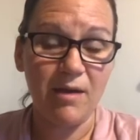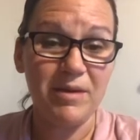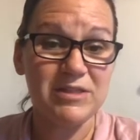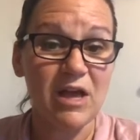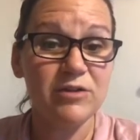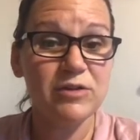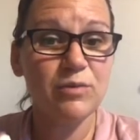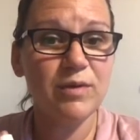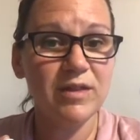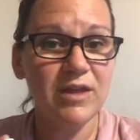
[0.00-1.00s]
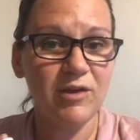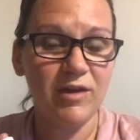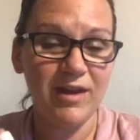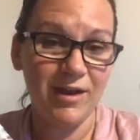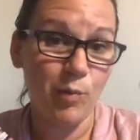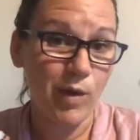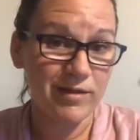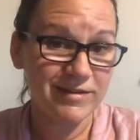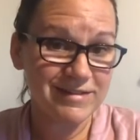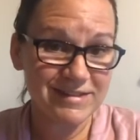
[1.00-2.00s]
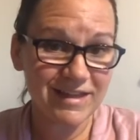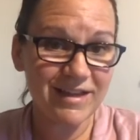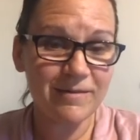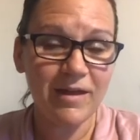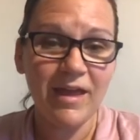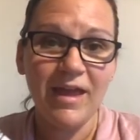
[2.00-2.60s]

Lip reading: It's also really good in a wellness tea.